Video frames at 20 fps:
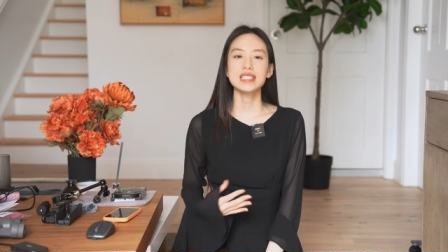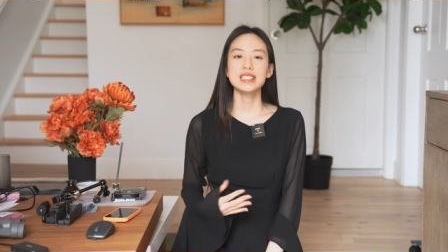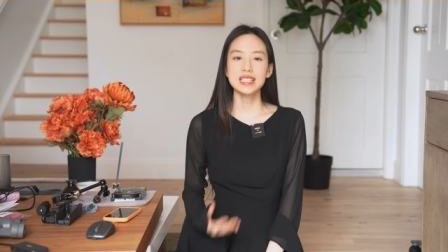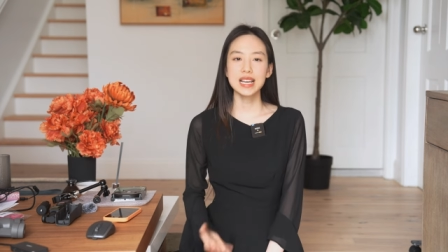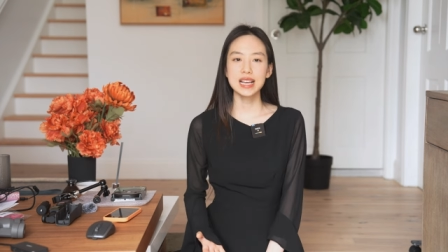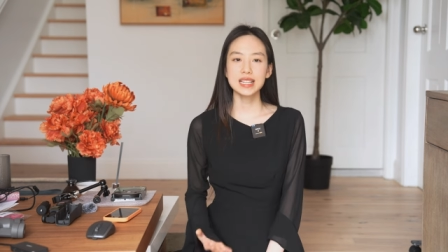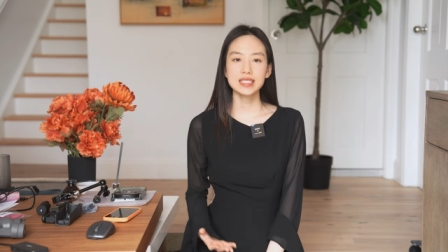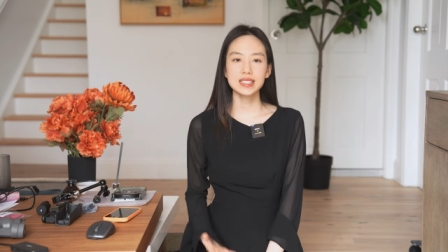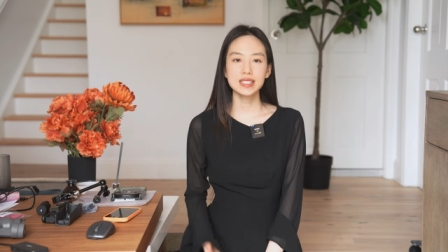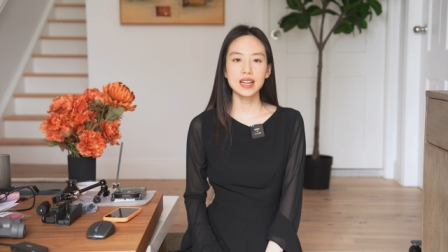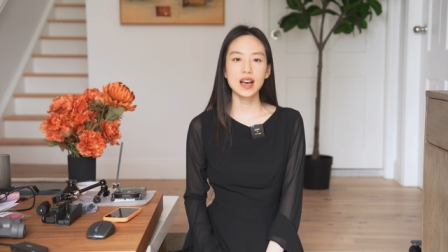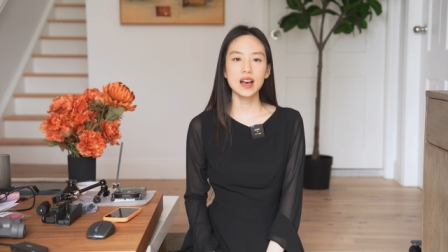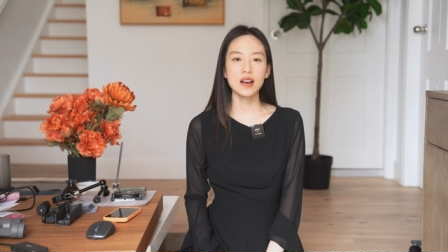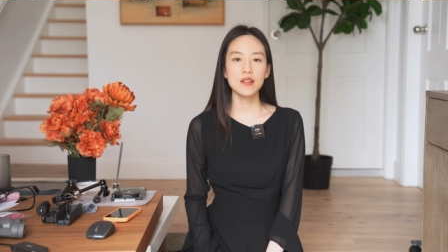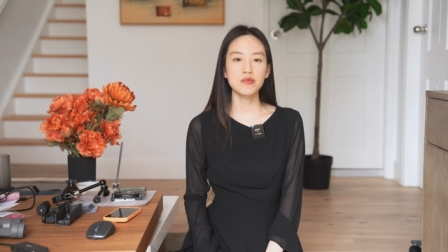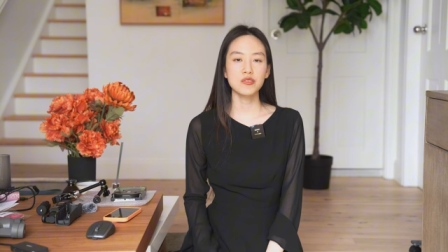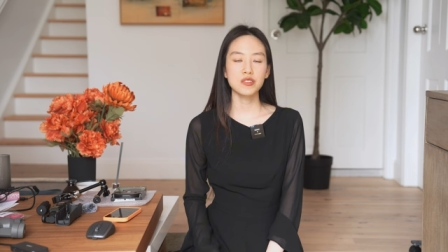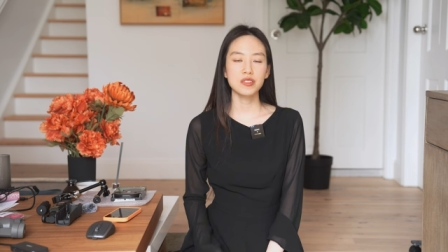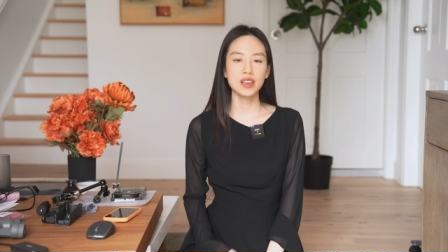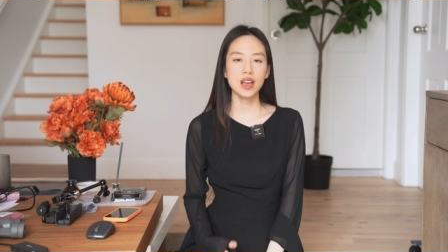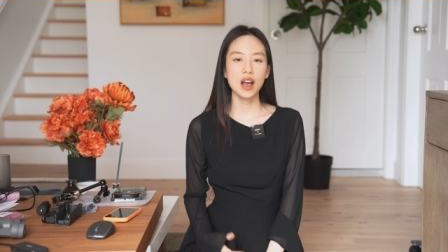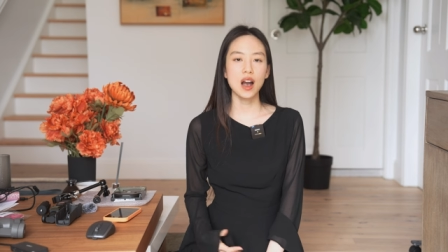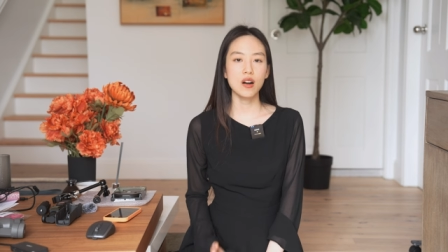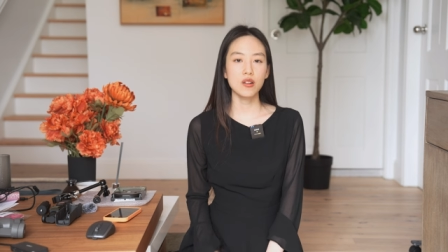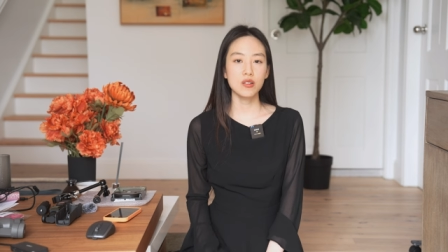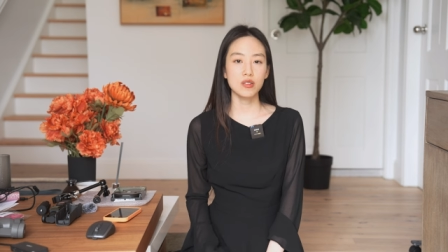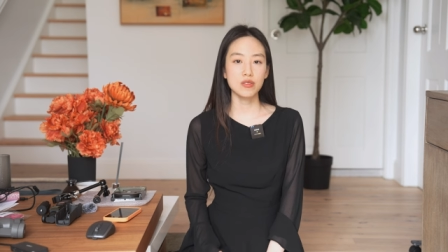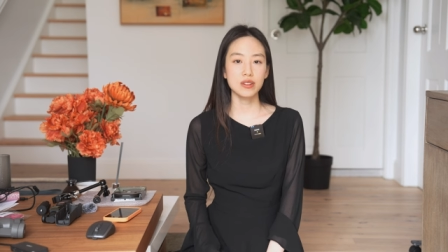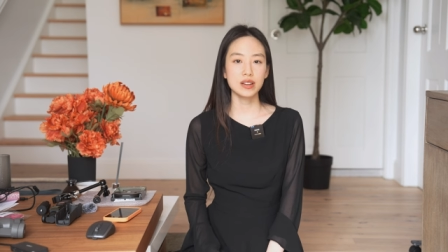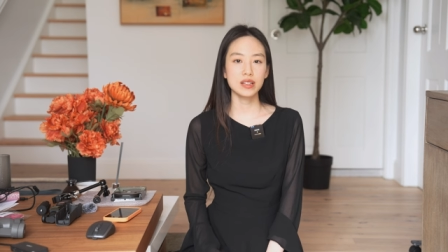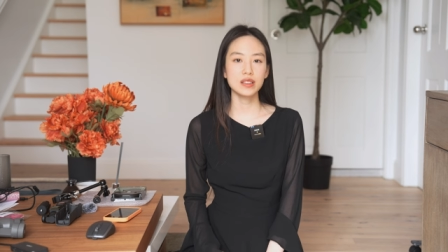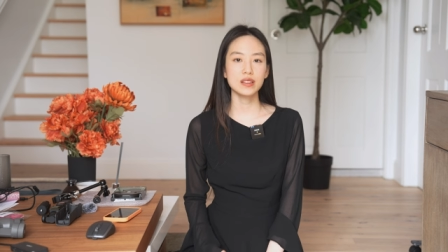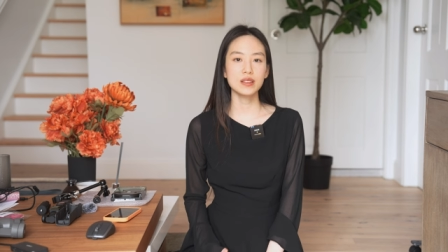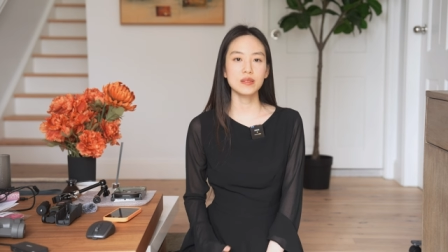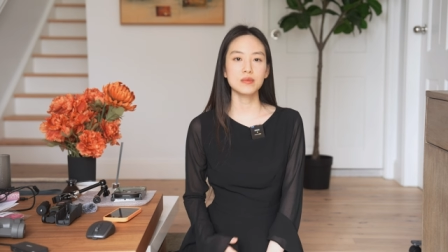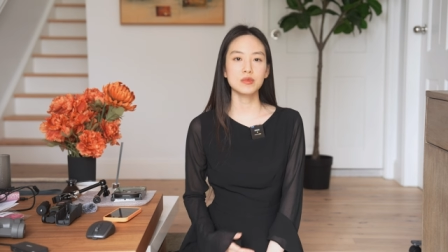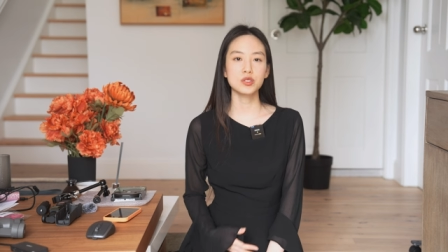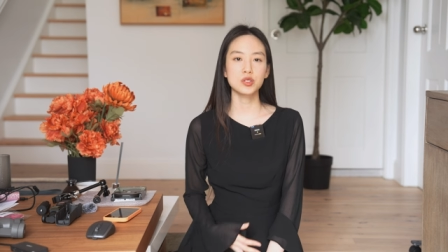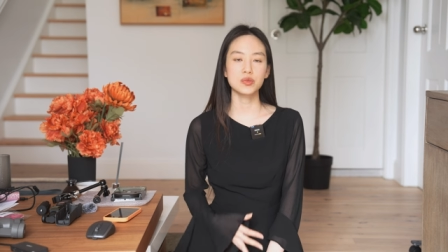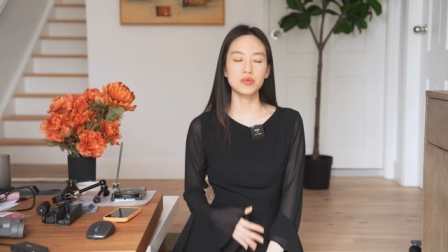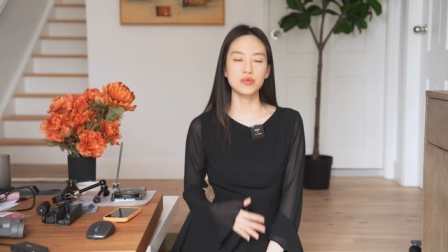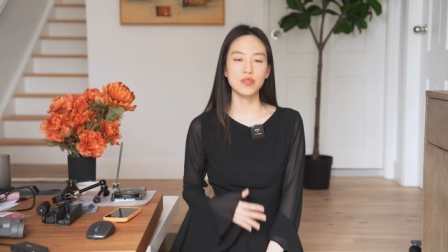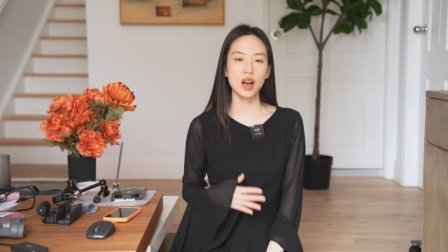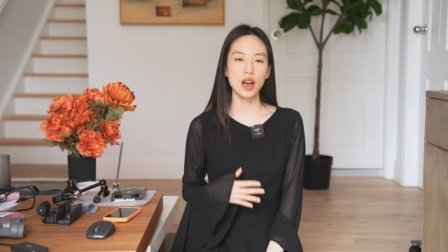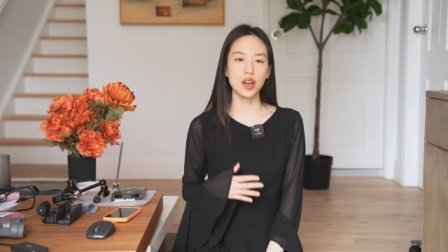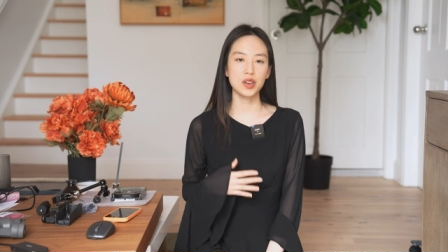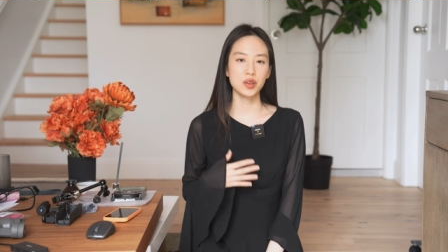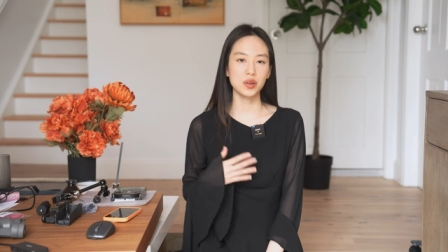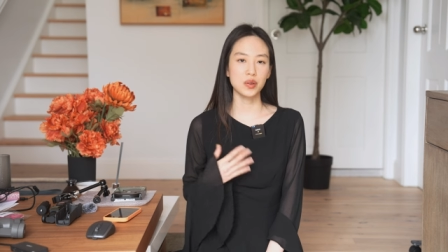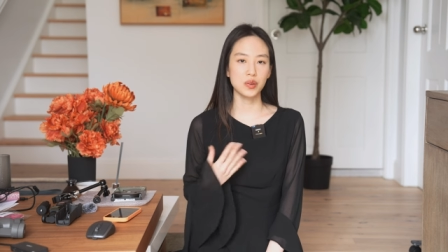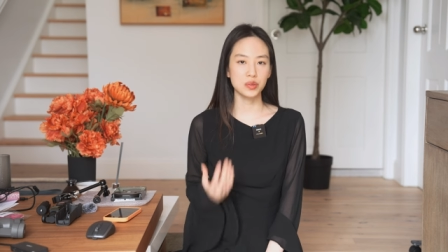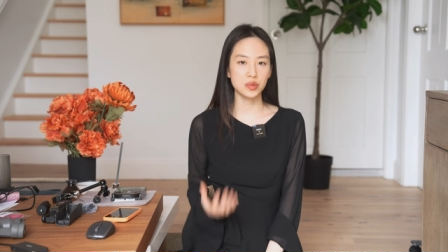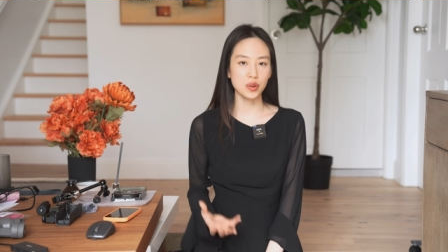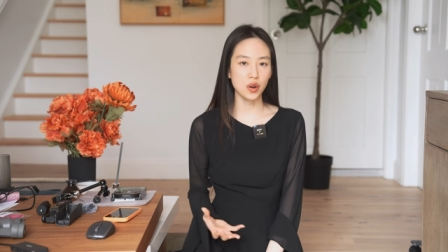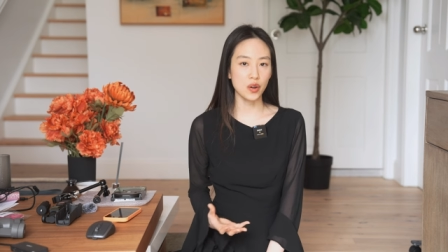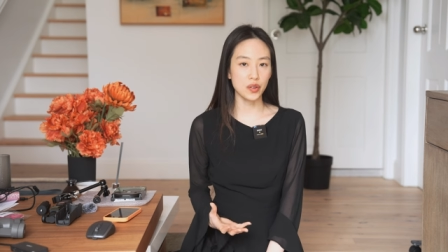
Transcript: It takes time for the algorithm to find your own